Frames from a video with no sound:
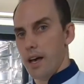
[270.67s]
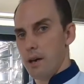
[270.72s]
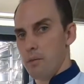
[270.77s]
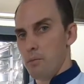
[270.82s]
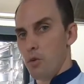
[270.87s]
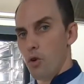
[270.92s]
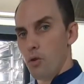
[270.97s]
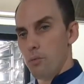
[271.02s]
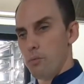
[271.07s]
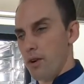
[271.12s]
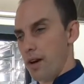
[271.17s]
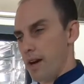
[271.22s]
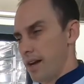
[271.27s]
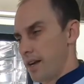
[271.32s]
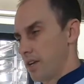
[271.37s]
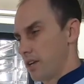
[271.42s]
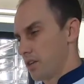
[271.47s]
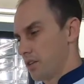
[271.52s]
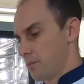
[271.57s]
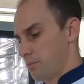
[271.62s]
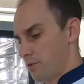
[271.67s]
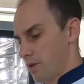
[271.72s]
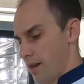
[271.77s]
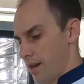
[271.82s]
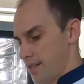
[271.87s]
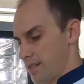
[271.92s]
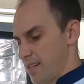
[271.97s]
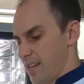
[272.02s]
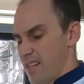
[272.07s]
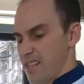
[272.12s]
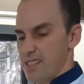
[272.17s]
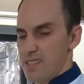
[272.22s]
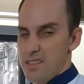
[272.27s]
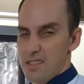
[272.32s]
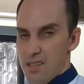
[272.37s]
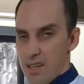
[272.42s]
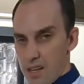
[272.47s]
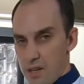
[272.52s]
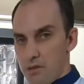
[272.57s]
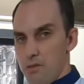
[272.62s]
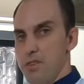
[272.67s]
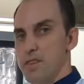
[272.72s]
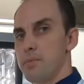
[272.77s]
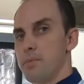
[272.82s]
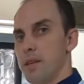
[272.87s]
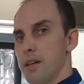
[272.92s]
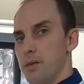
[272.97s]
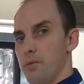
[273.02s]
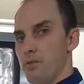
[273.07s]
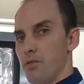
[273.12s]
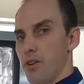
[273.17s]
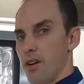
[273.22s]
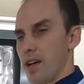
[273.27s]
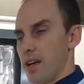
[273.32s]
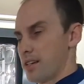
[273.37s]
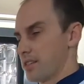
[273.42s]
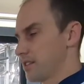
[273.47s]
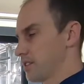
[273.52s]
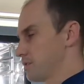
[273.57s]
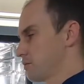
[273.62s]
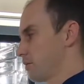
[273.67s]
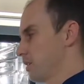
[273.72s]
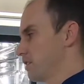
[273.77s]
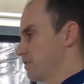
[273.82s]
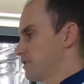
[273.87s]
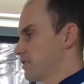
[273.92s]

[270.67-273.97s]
more browning on the product, hence a crispier product as well.